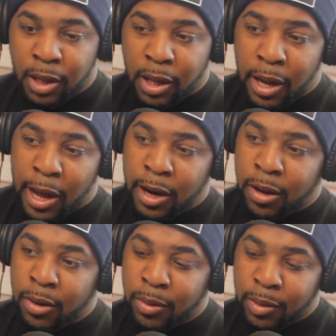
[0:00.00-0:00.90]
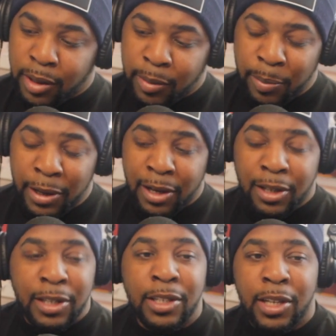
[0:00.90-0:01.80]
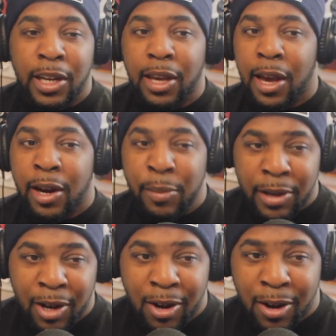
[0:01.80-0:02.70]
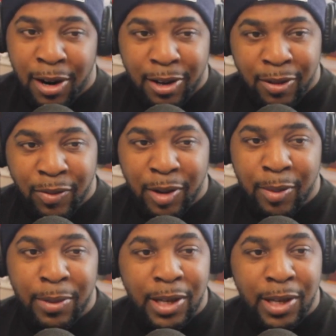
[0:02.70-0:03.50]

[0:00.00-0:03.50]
Now I know being a DJ gotta be hard, you feel me?